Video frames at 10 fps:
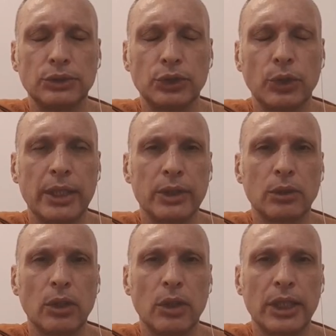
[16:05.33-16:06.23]
join or
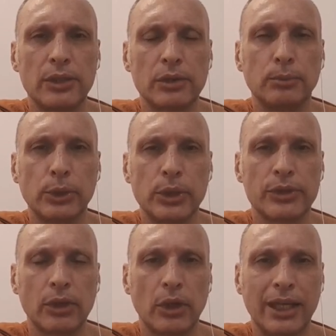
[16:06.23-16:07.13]
log into
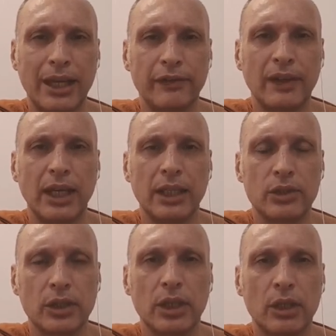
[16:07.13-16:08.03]
buddhist.cafe, and
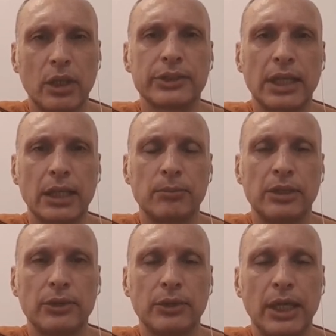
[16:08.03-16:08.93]
you can contact me
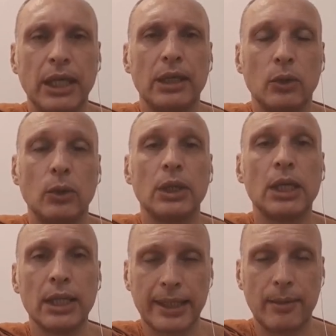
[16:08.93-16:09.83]
through there, or
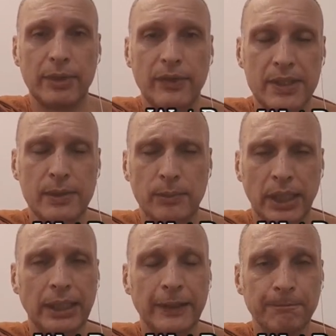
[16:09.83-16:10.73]
come and visit
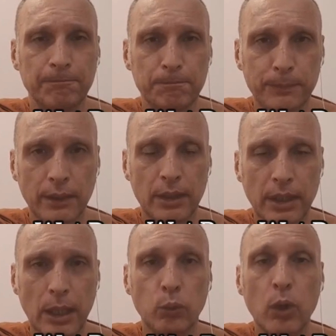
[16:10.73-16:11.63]
me
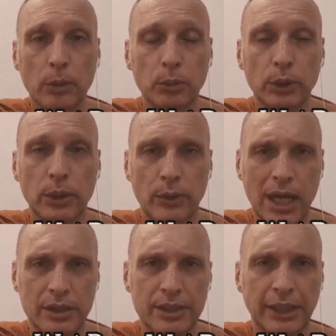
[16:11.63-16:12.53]
at Wat
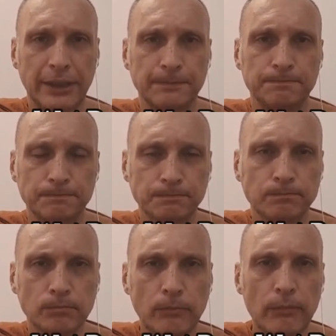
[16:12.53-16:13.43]
Budarangsi
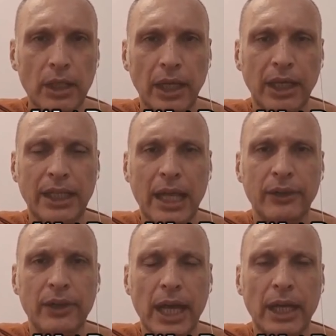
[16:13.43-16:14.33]
in
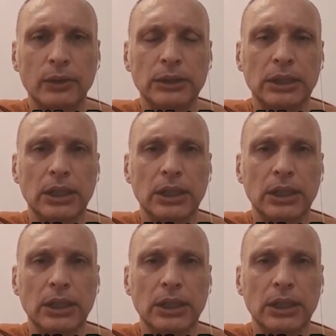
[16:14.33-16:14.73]
Annandale,